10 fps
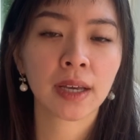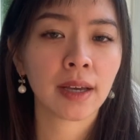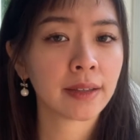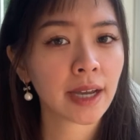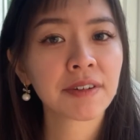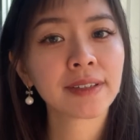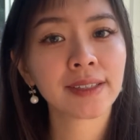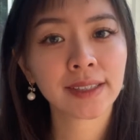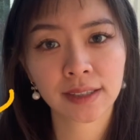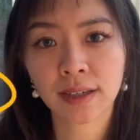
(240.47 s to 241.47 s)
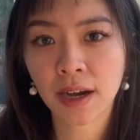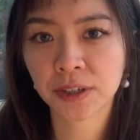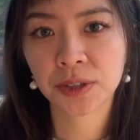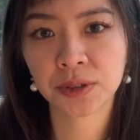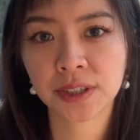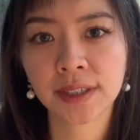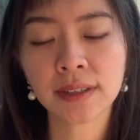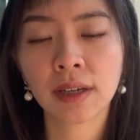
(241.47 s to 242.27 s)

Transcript: And everything needs a conclusion.